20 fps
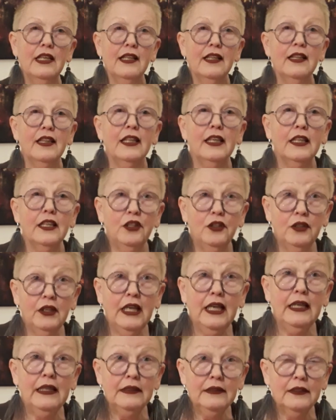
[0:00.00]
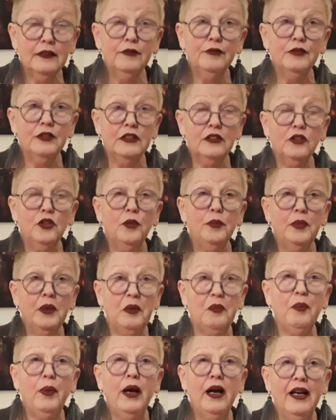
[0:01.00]
Thank you, Cancer, for stopping
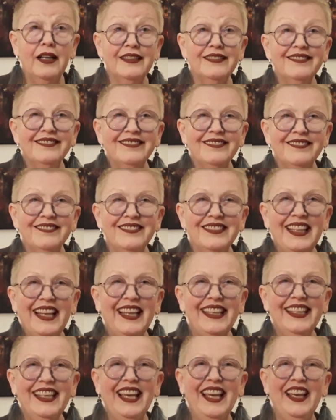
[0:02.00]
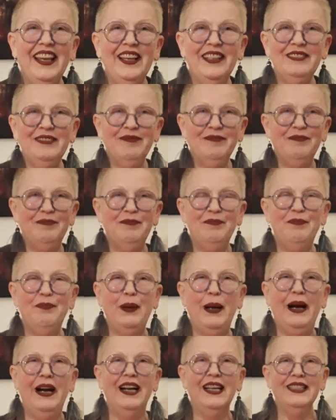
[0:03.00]
by. Take care.
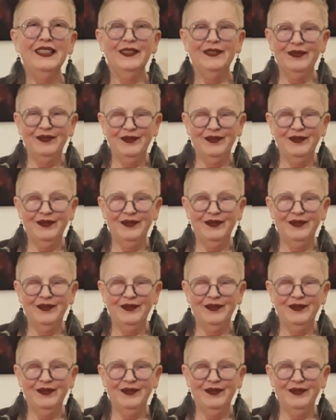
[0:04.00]
Bye.